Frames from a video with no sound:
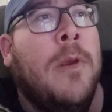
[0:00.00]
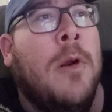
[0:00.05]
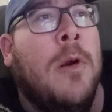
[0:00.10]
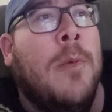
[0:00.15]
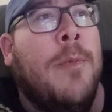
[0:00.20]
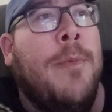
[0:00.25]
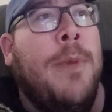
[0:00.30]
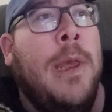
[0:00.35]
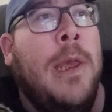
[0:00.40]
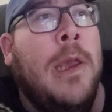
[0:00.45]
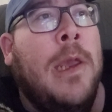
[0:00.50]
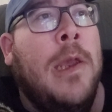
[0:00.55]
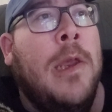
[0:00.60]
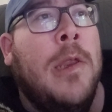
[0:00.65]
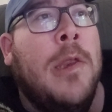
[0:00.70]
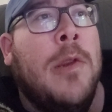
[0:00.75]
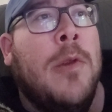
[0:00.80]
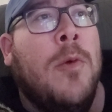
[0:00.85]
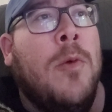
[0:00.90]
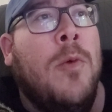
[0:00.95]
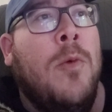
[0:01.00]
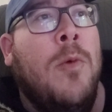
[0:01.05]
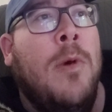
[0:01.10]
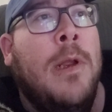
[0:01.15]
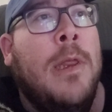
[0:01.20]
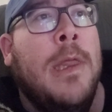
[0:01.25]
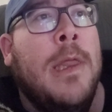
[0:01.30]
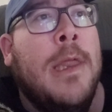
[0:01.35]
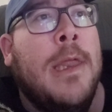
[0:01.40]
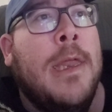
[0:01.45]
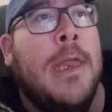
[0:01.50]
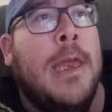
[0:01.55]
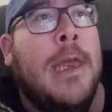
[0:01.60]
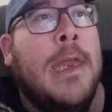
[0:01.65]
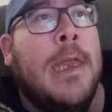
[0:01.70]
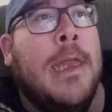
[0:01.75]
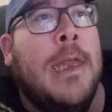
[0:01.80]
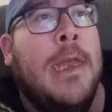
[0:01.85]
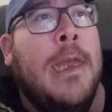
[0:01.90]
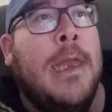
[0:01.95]
Our pick is
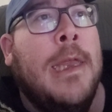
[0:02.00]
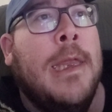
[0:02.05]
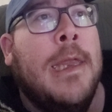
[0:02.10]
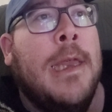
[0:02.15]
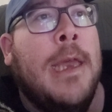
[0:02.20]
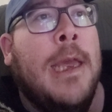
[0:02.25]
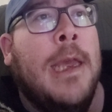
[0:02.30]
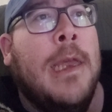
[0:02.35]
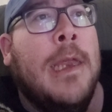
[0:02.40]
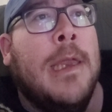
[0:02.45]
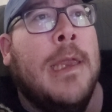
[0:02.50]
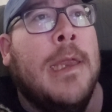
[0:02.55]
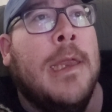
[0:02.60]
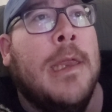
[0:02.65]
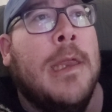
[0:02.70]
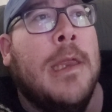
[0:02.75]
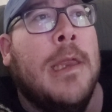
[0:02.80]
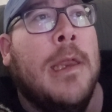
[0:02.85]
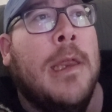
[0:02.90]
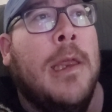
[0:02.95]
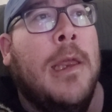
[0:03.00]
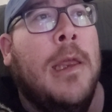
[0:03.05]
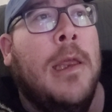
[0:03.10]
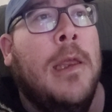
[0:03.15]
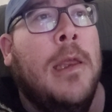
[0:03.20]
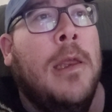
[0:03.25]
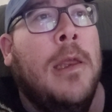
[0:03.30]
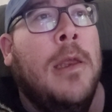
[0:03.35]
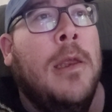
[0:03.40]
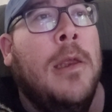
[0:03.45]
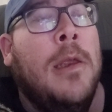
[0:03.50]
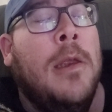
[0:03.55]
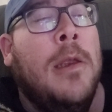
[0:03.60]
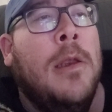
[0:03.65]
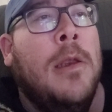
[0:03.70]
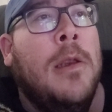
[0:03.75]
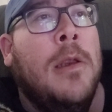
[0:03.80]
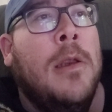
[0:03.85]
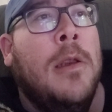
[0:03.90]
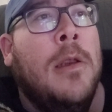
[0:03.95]
166.
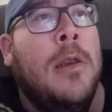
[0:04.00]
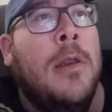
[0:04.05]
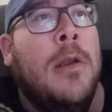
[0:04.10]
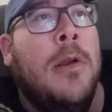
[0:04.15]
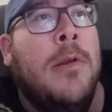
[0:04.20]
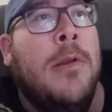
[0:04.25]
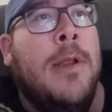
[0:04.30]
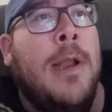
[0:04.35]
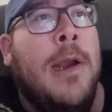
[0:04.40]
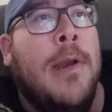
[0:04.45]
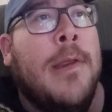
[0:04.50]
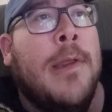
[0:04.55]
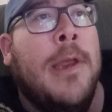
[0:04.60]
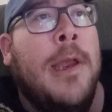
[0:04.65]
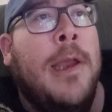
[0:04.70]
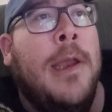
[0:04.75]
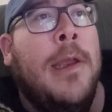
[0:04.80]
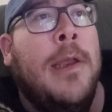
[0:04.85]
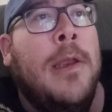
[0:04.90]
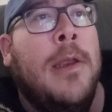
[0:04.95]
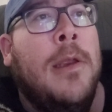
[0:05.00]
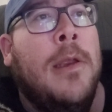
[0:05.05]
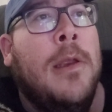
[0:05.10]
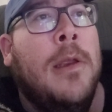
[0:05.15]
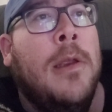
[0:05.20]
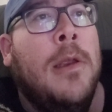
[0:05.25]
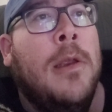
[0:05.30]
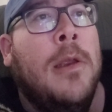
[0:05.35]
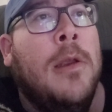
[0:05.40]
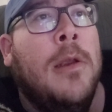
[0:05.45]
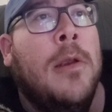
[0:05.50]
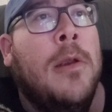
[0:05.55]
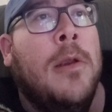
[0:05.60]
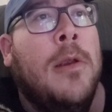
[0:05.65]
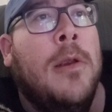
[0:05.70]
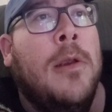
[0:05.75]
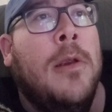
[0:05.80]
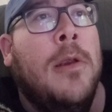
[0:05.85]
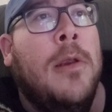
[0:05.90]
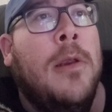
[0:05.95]
They're now saying,
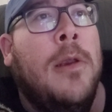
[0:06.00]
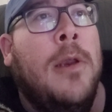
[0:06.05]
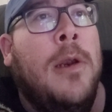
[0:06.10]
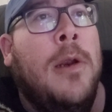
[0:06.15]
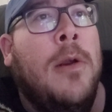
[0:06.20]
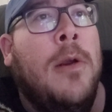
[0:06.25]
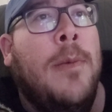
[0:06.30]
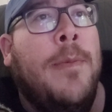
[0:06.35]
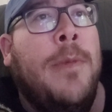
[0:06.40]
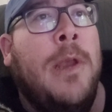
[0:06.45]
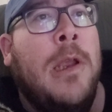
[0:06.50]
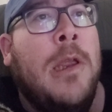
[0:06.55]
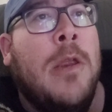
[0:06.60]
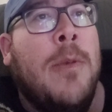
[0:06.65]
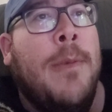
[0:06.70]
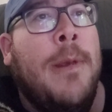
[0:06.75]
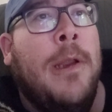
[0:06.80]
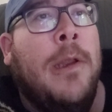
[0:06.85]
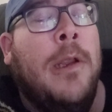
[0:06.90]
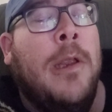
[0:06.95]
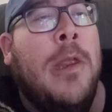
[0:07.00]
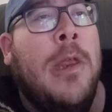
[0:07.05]
you know, updates about the